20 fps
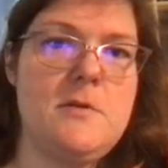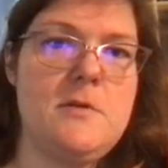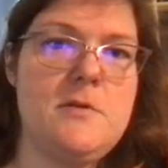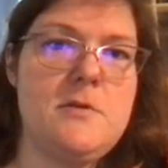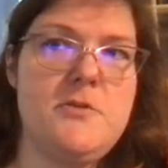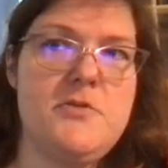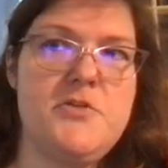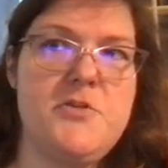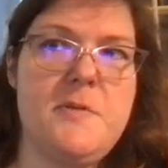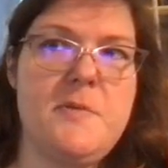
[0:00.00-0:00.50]

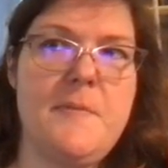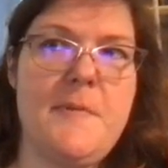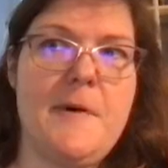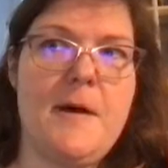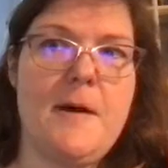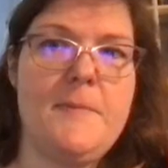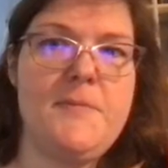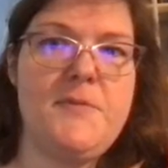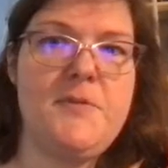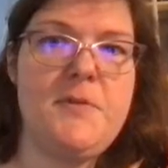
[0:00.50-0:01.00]
There's the
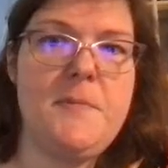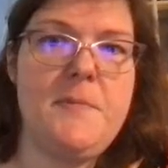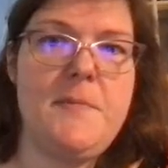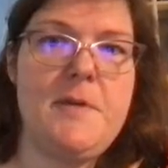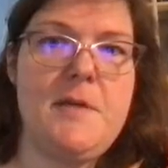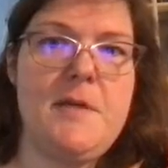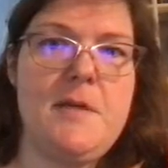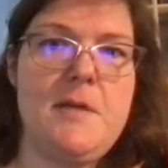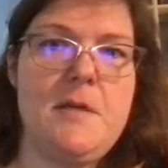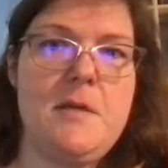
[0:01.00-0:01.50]
mom to
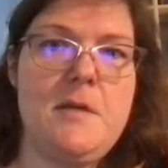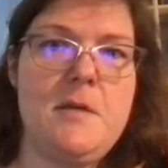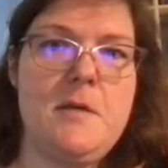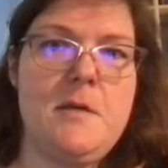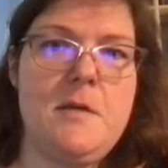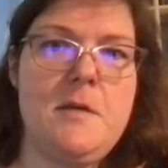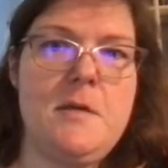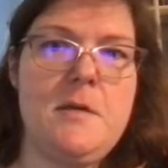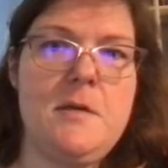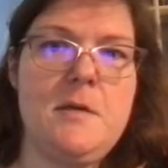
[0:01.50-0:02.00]
be
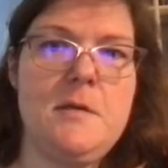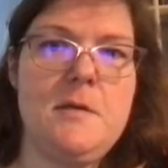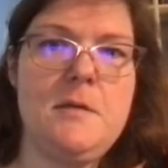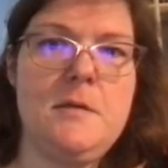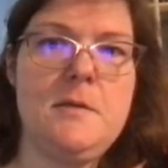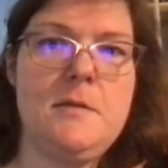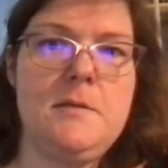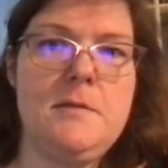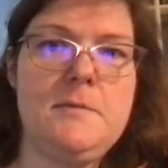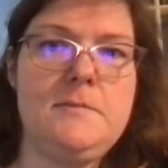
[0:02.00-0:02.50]

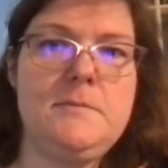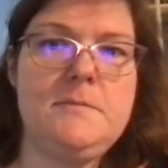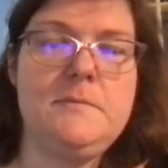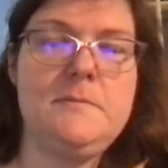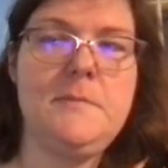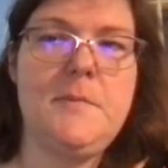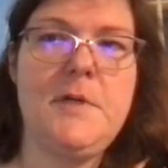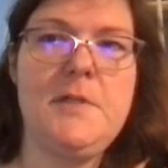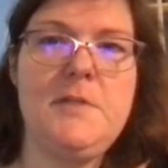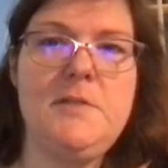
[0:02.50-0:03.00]

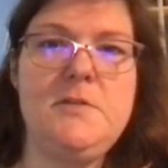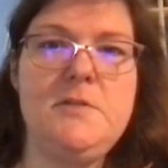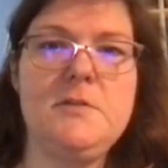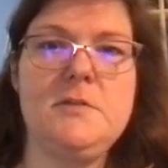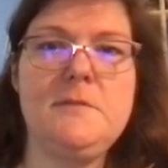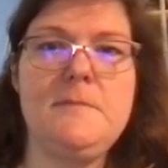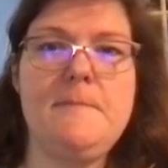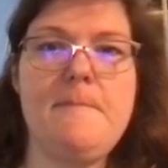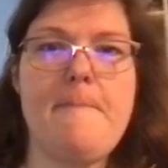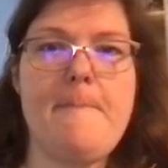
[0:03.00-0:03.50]

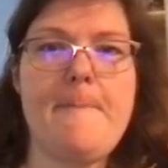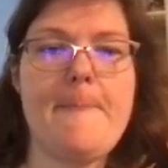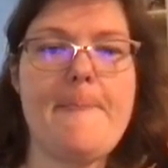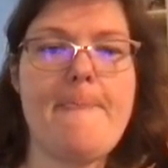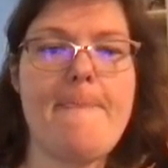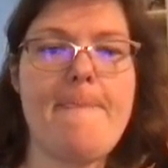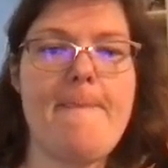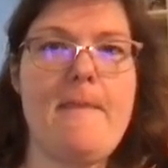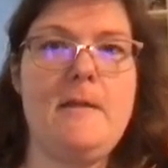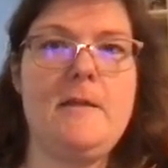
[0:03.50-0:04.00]
bundle.
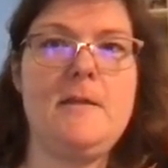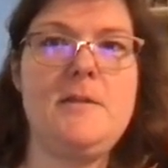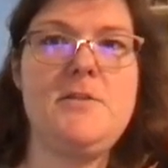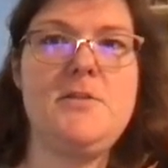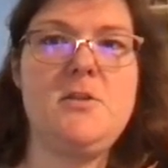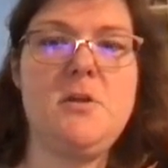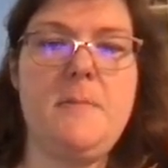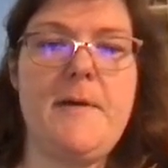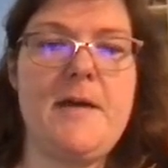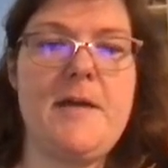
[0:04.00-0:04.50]
Now let's
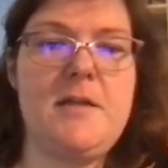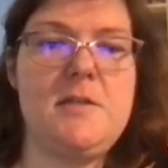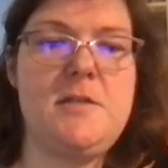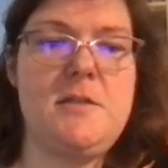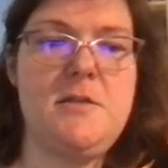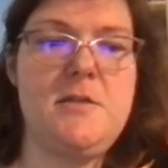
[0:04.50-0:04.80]
go back to the